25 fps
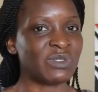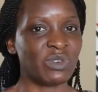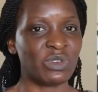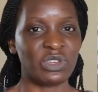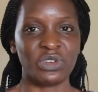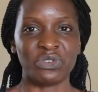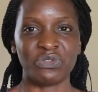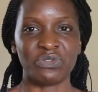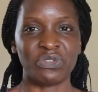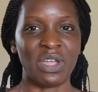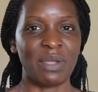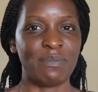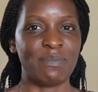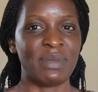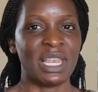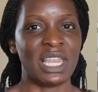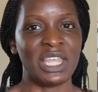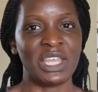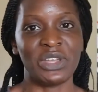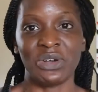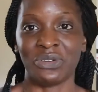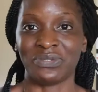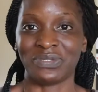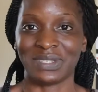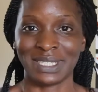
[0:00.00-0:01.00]
for your
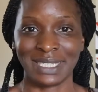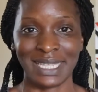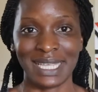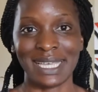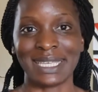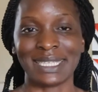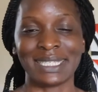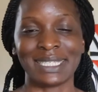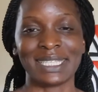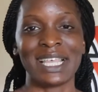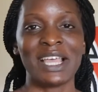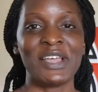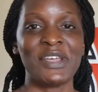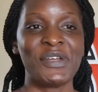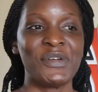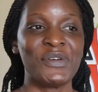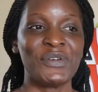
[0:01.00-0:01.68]
family of 6,